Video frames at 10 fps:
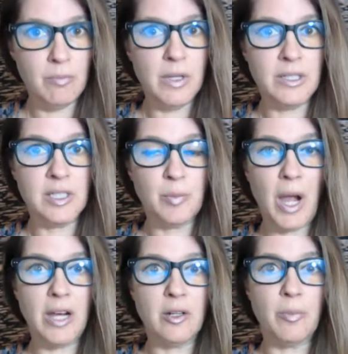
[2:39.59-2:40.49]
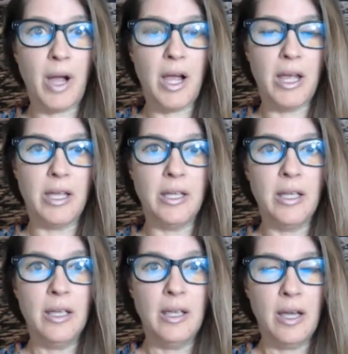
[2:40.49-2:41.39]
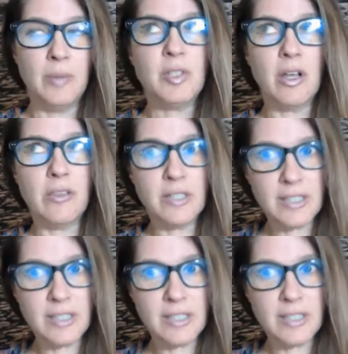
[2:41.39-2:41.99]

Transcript: inspired by, the